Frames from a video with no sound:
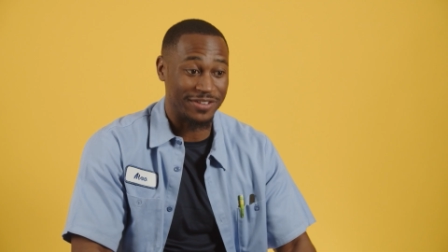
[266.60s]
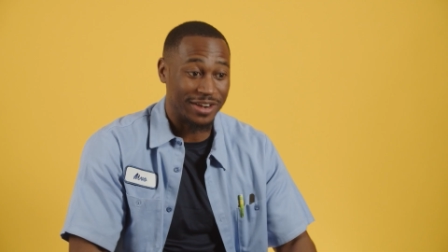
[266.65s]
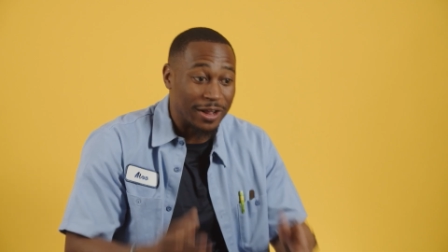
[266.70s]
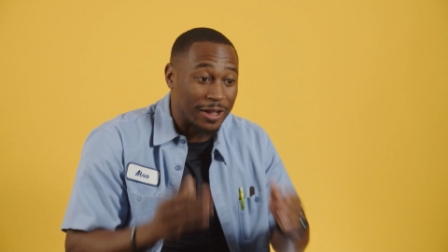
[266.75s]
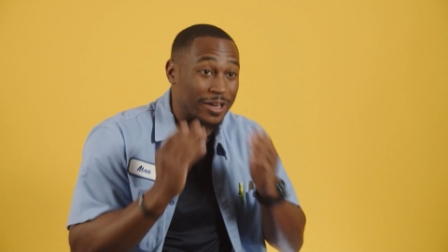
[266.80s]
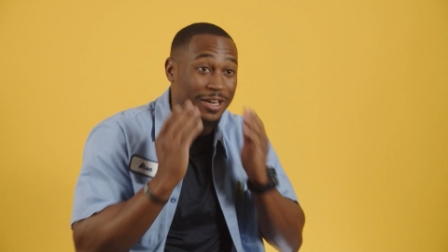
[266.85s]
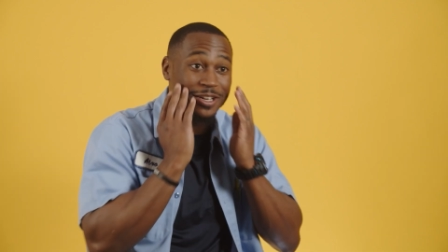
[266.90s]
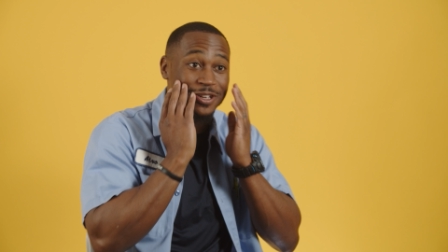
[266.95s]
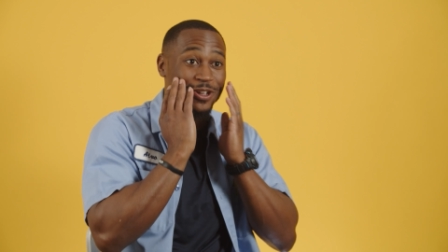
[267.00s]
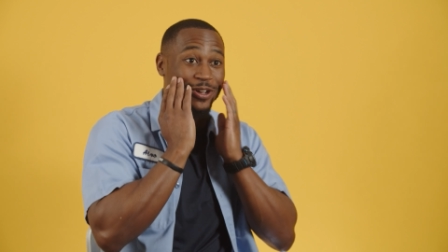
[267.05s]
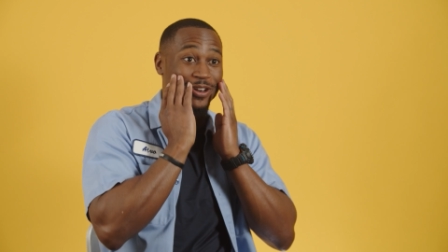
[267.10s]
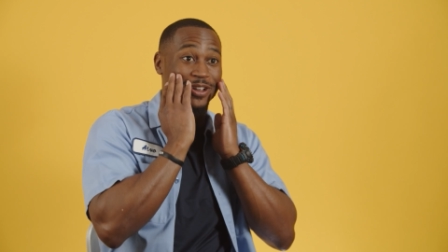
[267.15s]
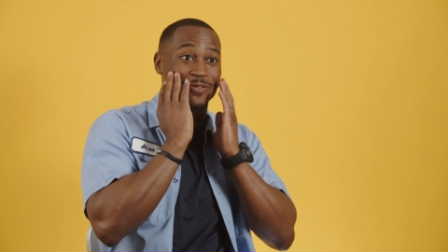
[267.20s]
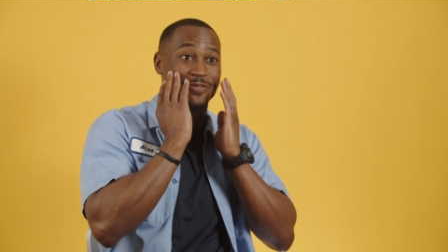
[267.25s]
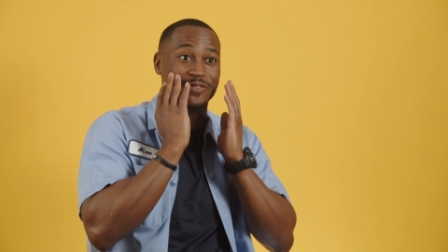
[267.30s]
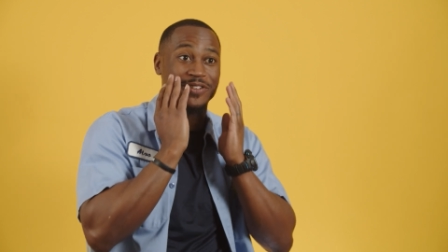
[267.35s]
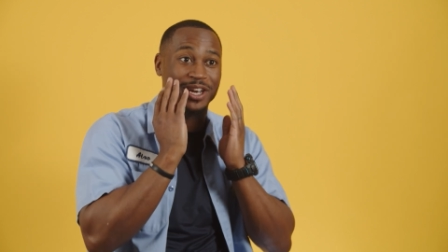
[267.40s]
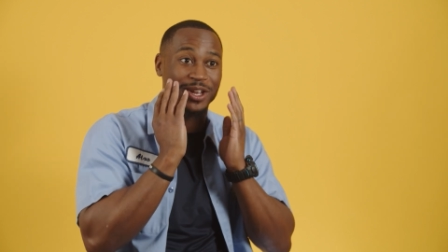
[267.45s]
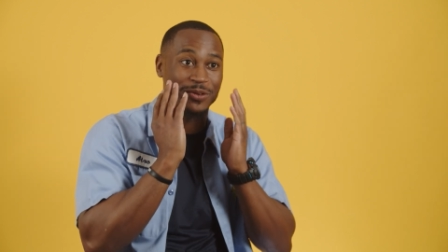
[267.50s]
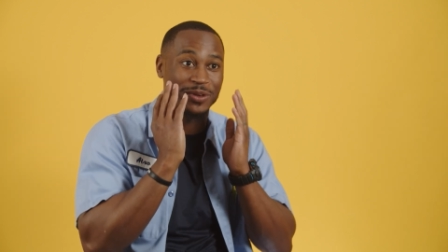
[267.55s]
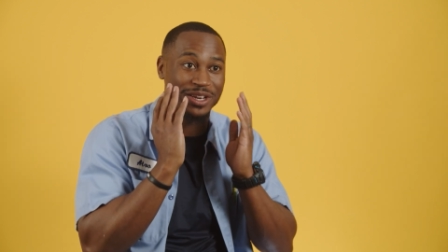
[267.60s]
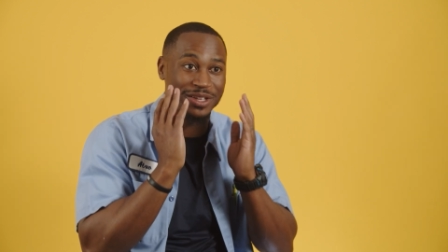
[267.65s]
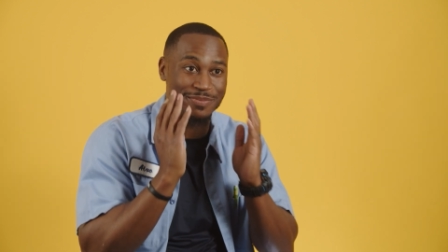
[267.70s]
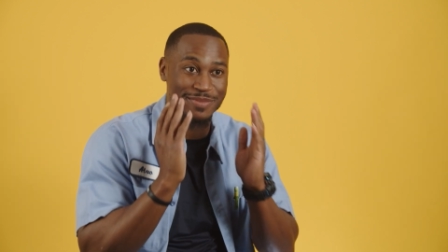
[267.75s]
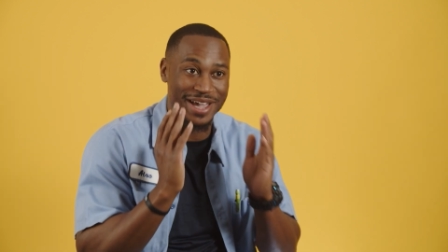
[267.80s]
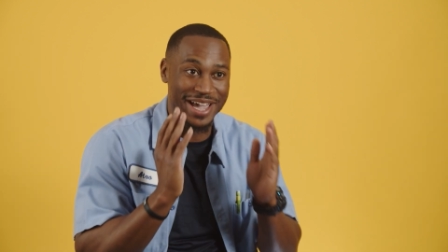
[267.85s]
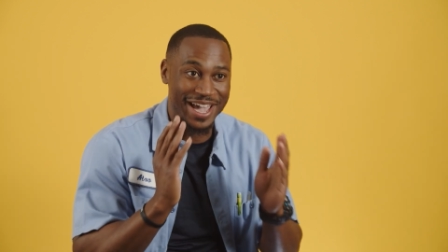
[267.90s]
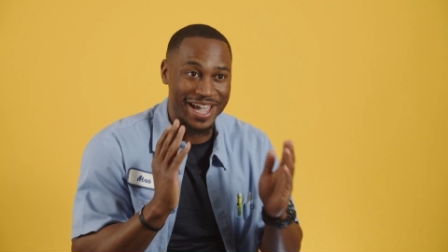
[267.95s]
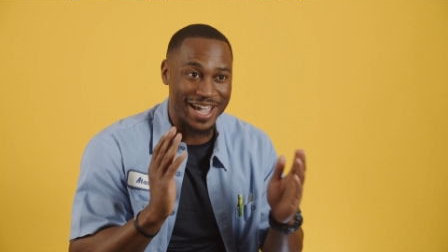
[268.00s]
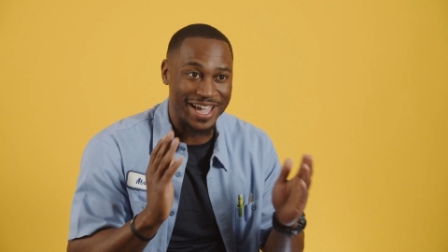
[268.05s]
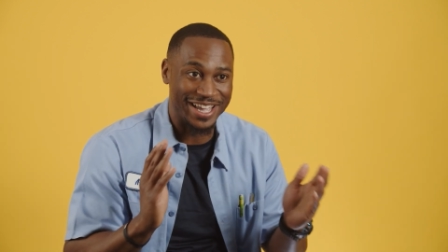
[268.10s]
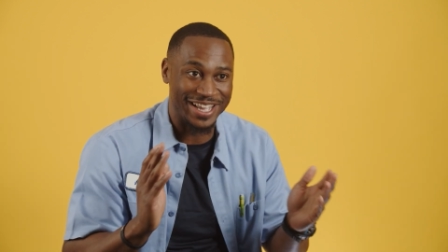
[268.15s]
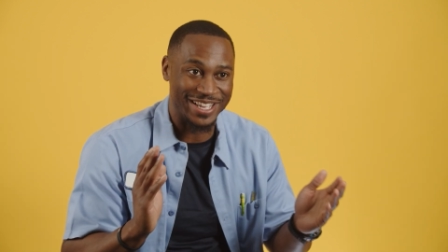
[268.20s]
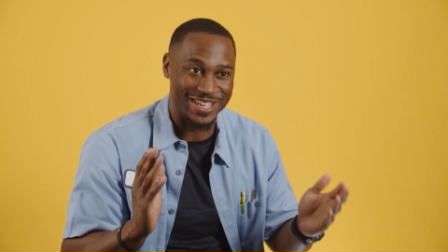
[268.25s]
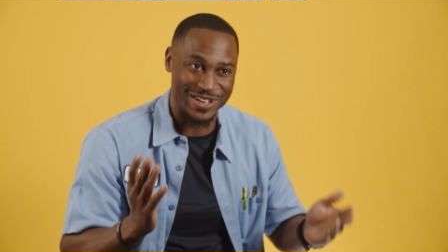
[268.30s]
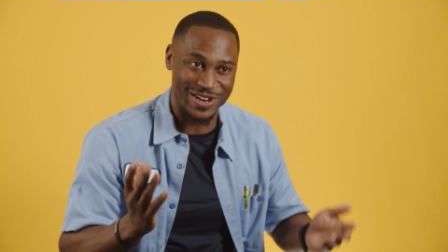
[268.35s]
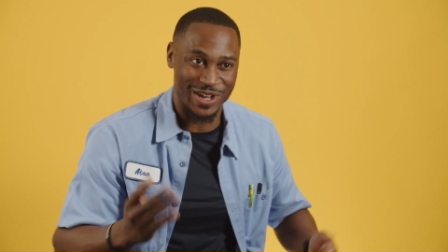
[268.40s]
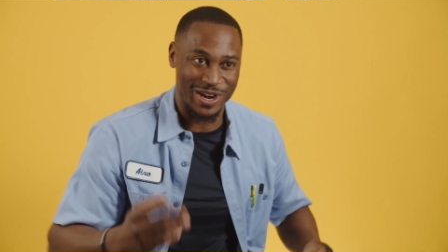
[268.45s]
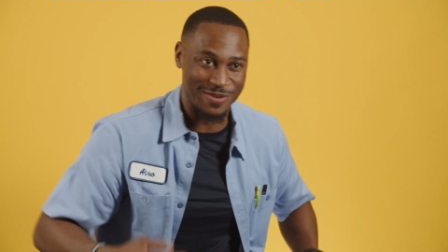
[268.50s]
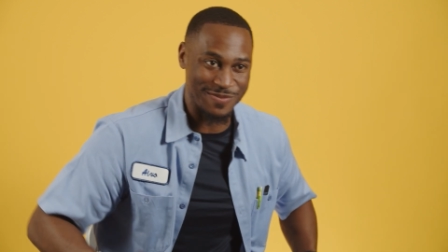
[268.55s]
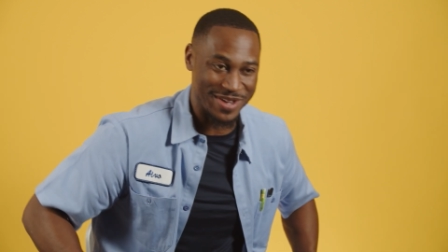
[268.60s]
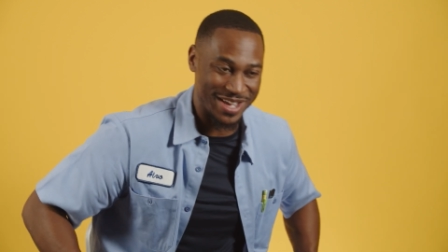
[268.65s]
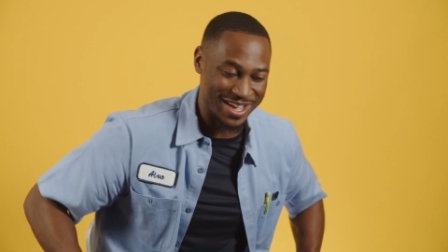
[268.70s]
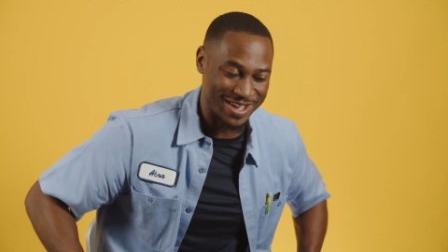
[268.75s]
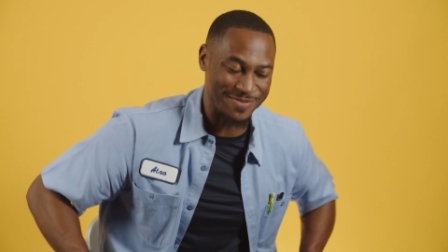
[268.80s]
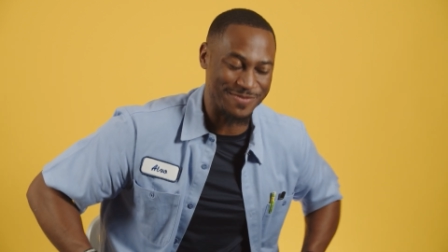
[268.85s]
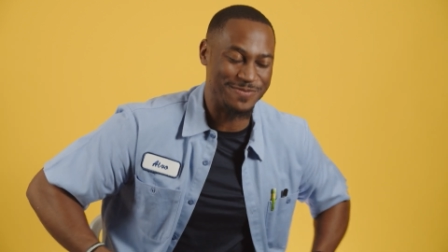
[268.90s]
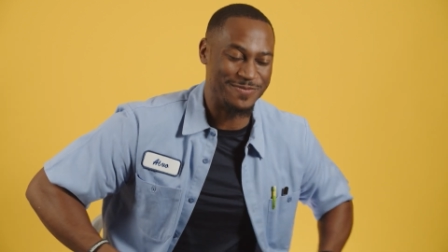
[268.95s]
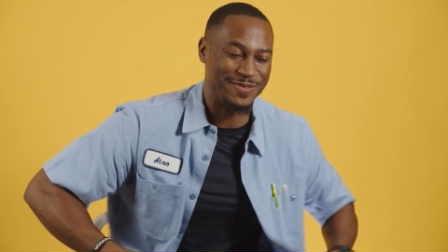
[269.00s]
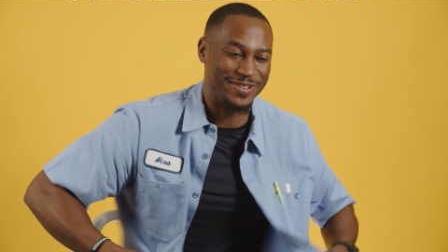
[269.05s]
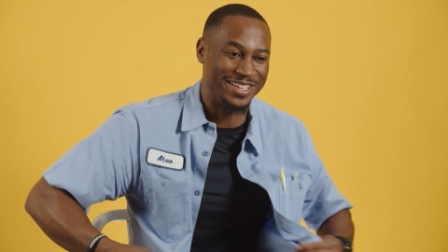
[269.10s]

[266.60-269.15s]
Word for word: and, you know, they're feeling really bad. You know what I mean?